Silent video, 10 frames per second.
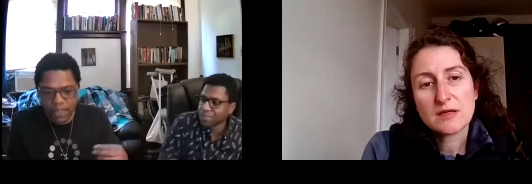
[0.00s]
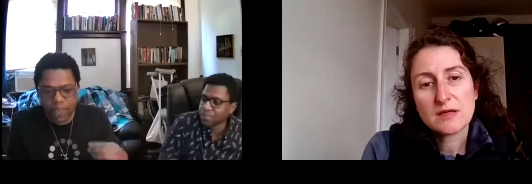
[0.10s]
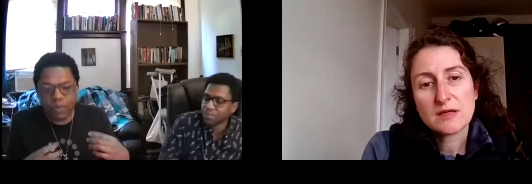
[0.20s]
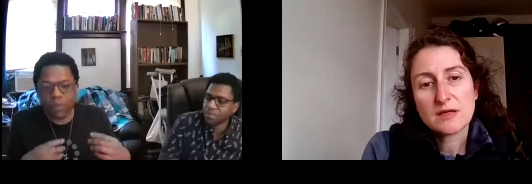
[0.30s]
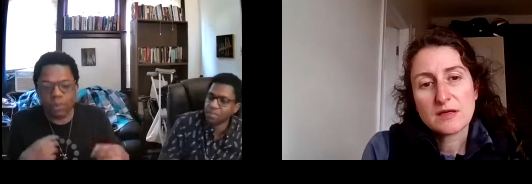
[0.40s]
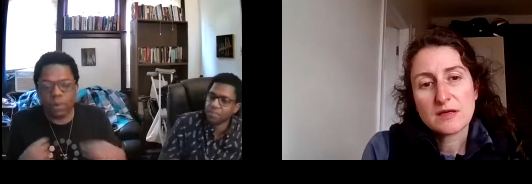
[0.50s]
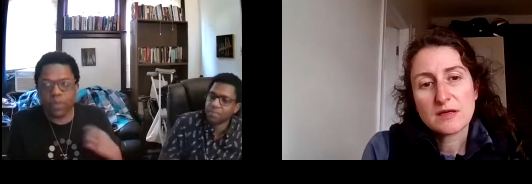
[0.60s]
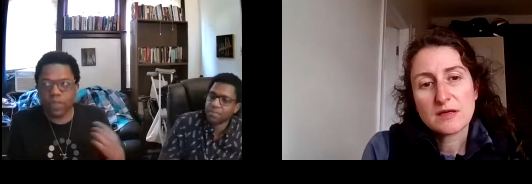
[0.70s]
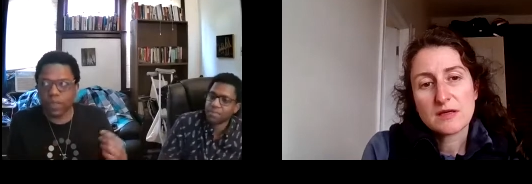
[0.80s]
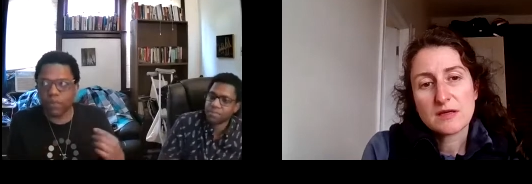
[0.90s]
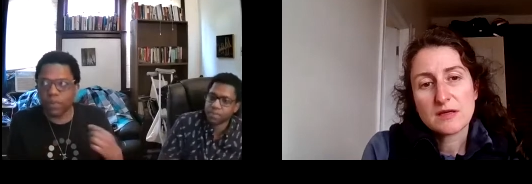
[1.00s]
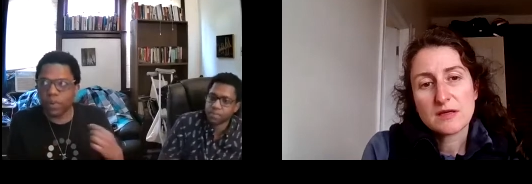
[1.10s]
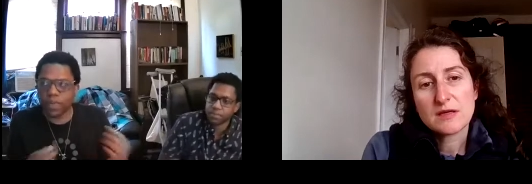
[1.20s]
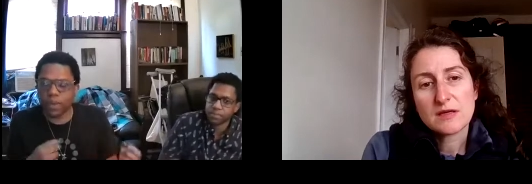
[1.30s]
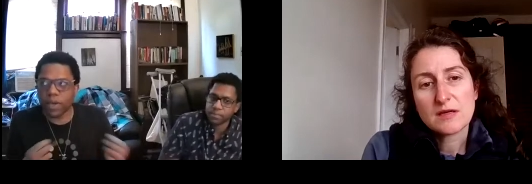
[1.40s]
Speaker 1: then we both we
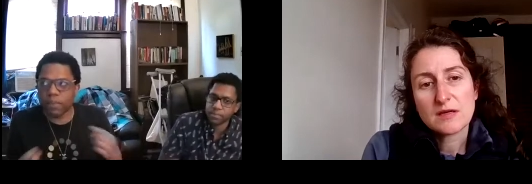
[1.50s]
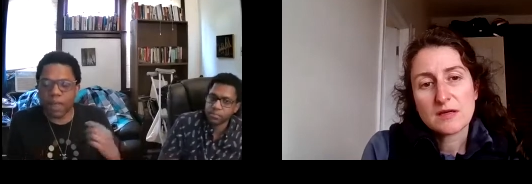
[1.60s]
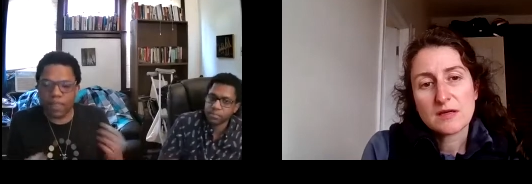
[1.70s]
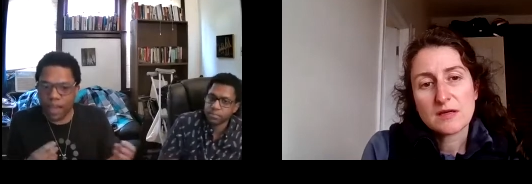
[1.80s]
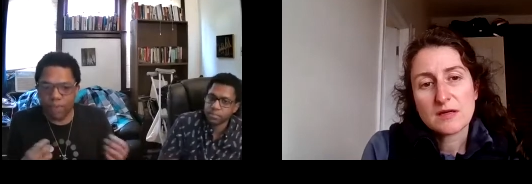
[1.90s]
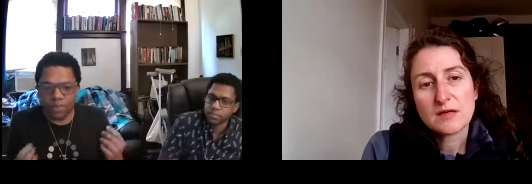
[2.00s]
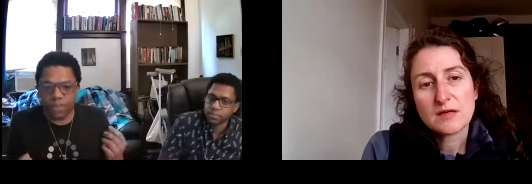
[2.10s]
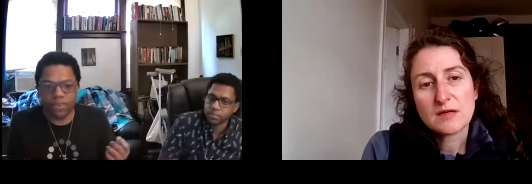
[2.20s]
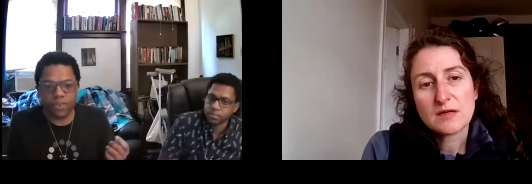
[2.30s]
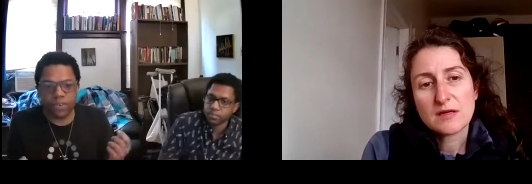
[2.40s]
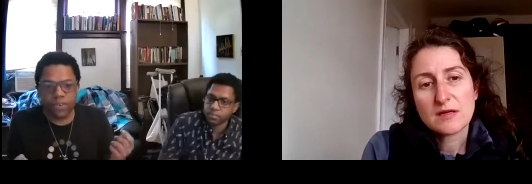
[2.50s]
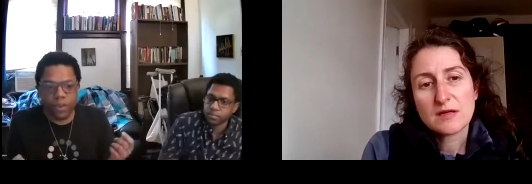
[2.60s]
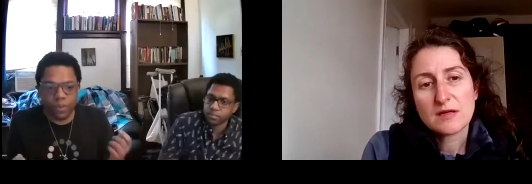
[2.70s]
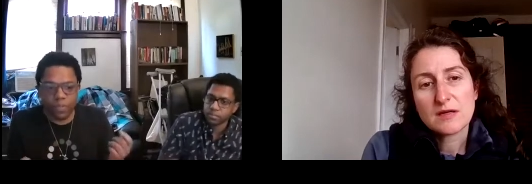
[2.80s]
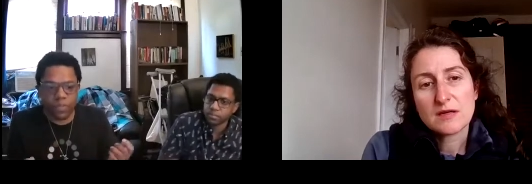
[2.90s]
both come out of the conversation
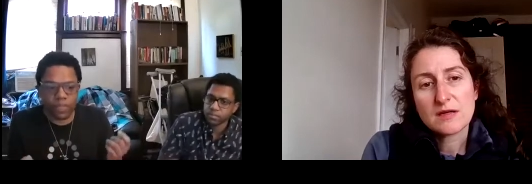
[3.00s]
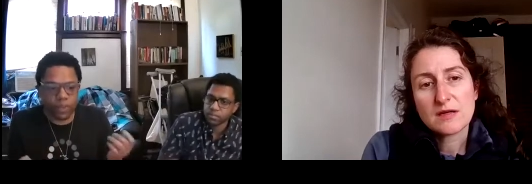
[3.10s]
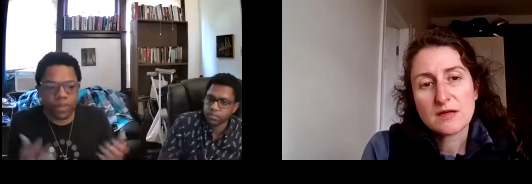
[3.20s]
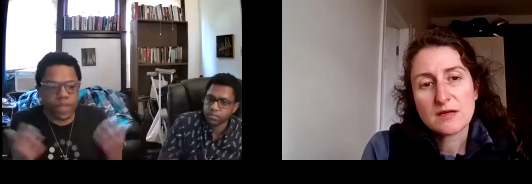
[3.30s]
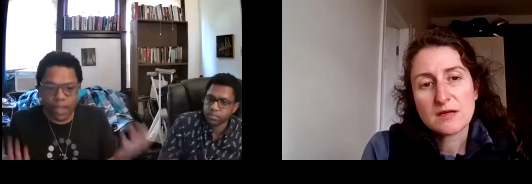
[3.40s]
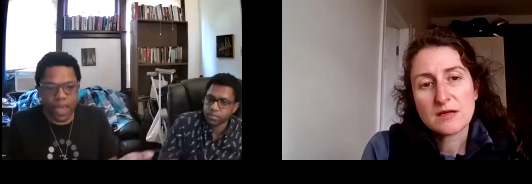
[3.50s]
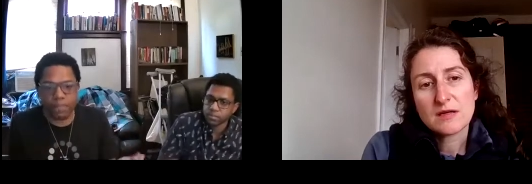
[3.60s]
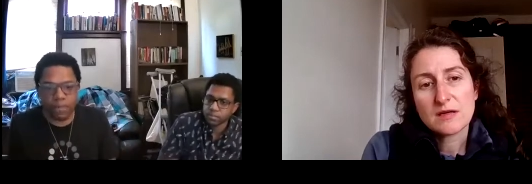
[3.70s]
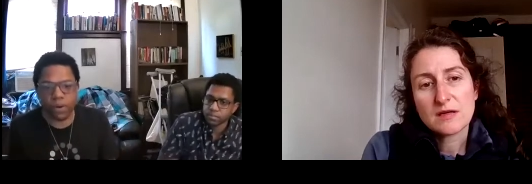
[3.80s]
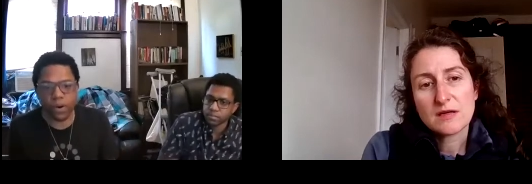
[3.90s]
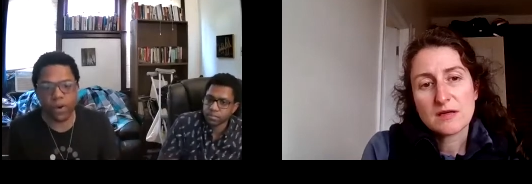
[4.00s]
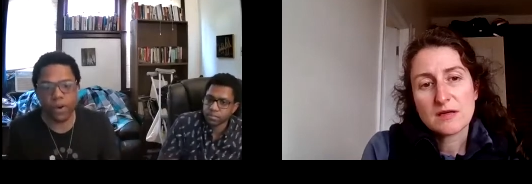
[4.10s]
with learning a lot more